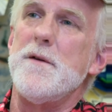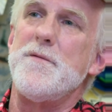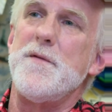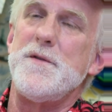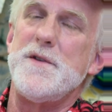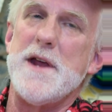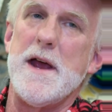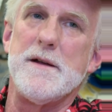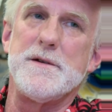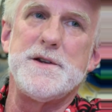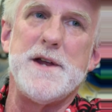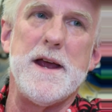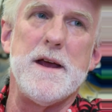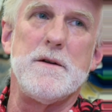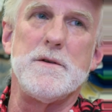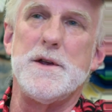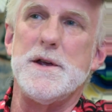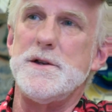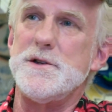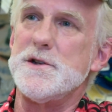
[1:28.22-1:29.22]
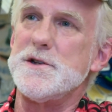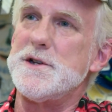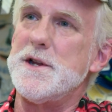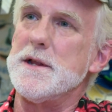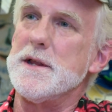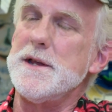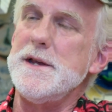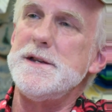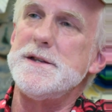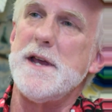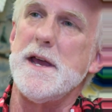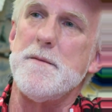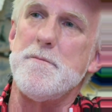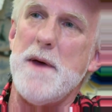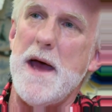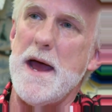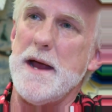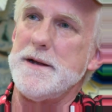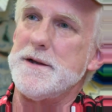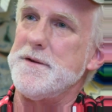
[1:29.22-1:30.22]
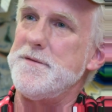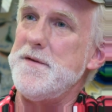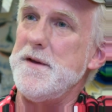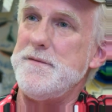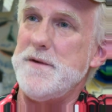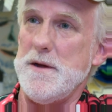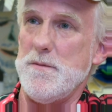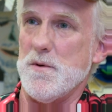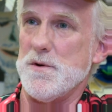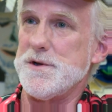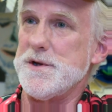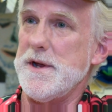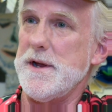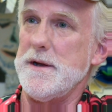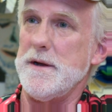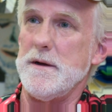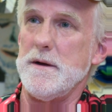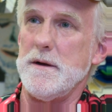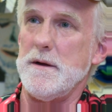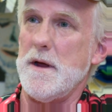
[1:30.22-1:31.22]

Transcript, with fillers: If downtown can just at least get back to fifty percent